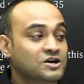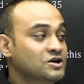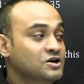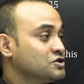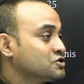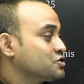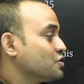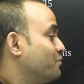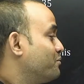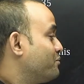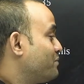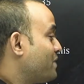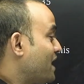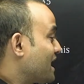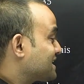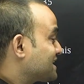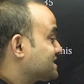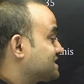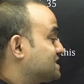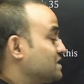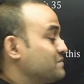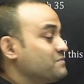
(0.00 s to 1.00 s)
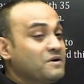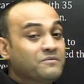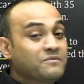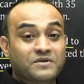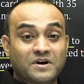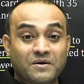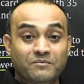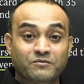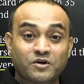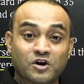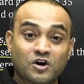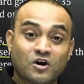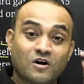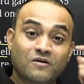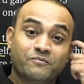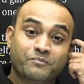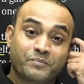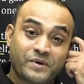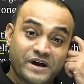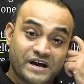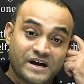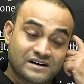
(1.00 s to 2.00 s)
So maximum number of
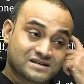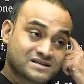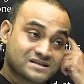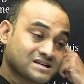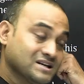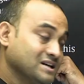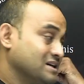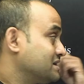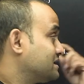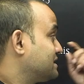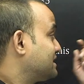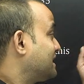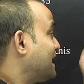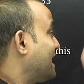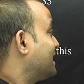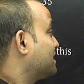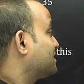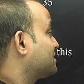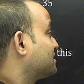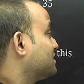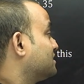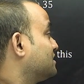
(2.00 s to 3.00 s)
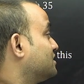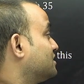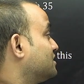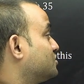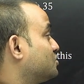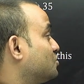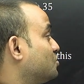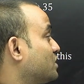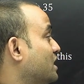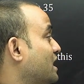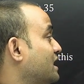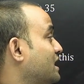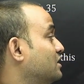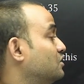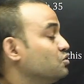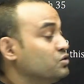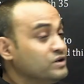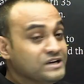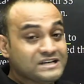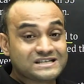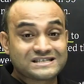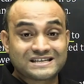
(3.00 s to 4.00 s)
pairs that Dora and
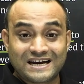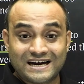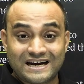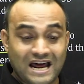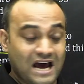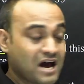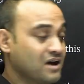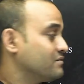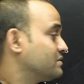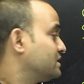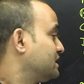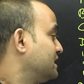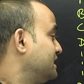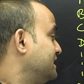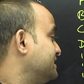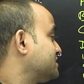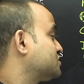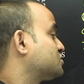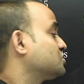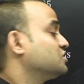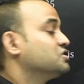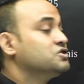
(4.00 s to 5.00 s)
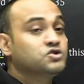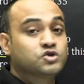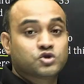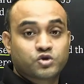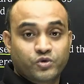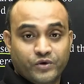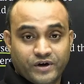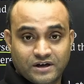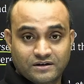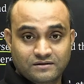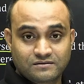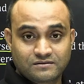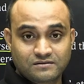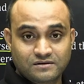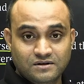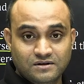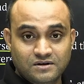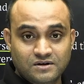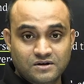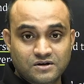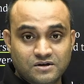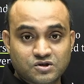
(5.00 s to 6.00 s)
Luis can have is 3.
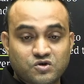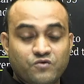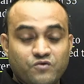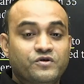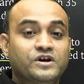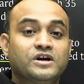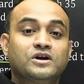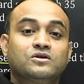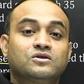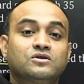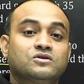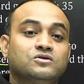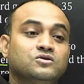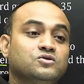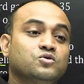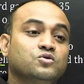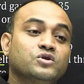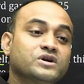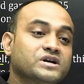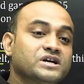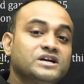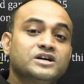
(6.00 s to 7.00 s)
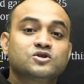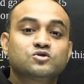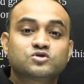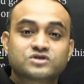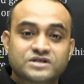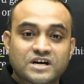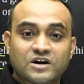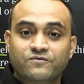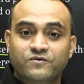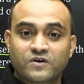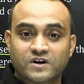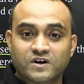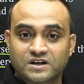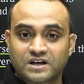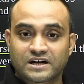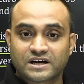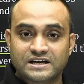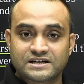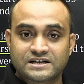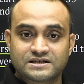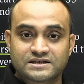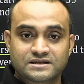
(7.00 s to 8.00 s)
So we don't need to check further
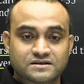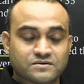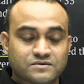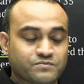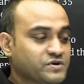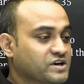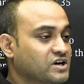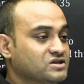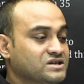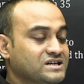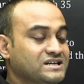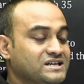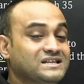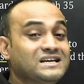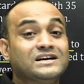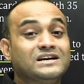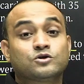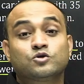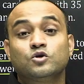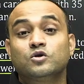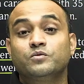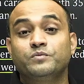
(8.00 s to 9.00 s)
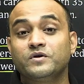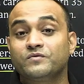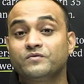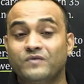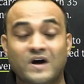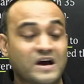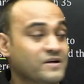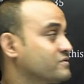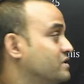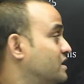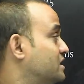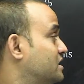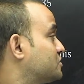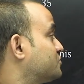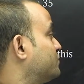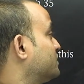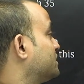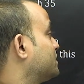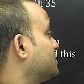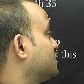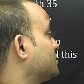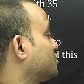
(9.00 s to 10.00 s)
cases, because either it could be 5 cards
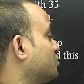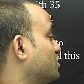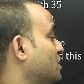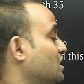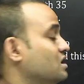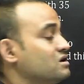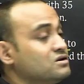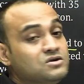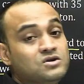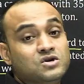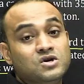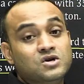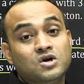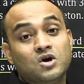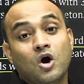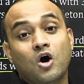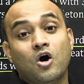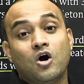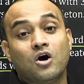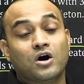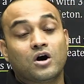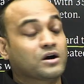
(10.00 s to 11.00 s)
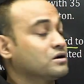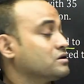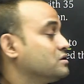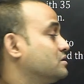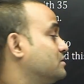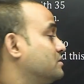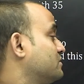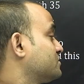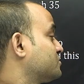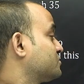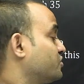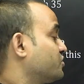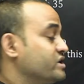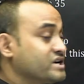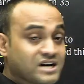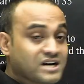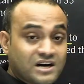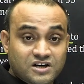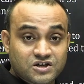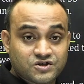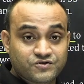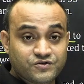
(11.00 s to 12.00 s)
with Dora, or 3
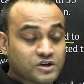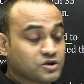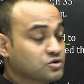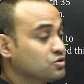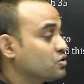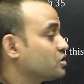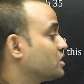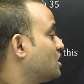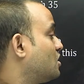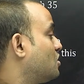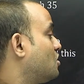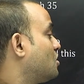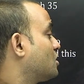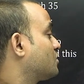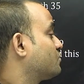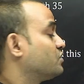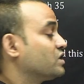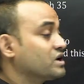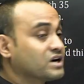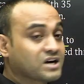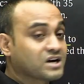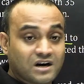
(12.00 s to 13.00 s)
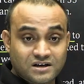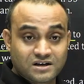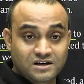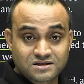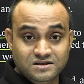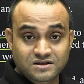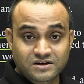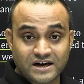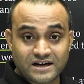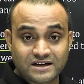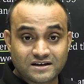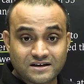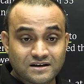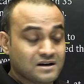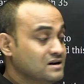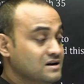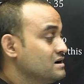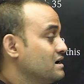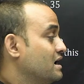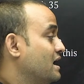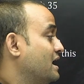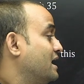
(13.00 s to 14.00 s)
cards with Dora, or 1 cards, right?
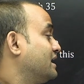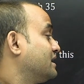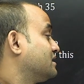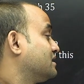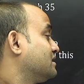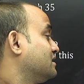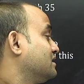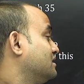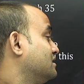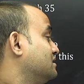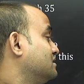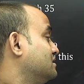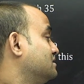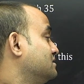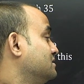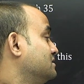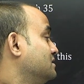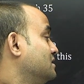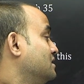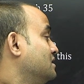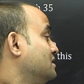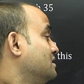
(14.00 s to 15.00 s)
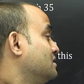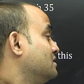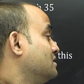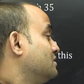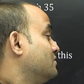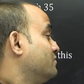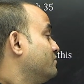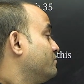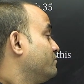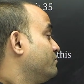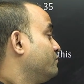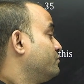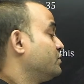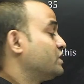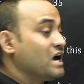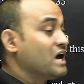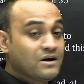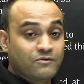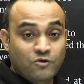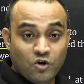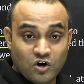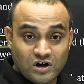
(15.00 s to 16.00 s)
And we
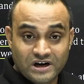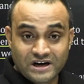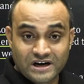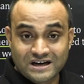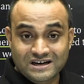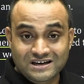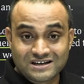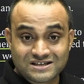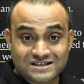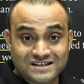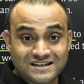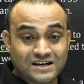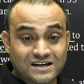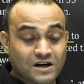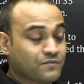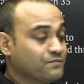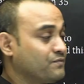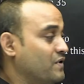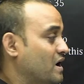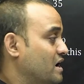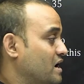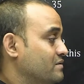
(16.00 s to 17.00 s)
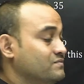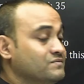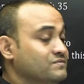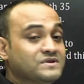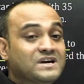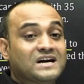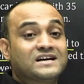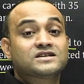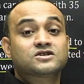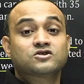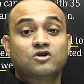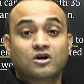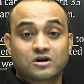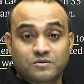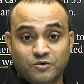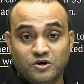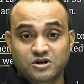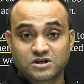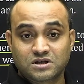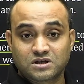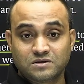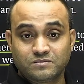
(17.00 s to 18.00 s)
have already considered 5. That is not
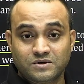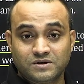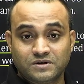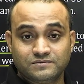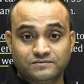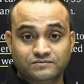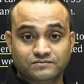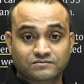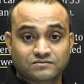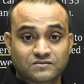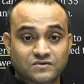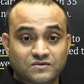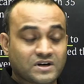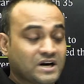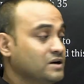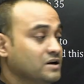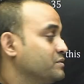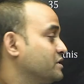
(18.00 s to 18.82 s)
possible, right?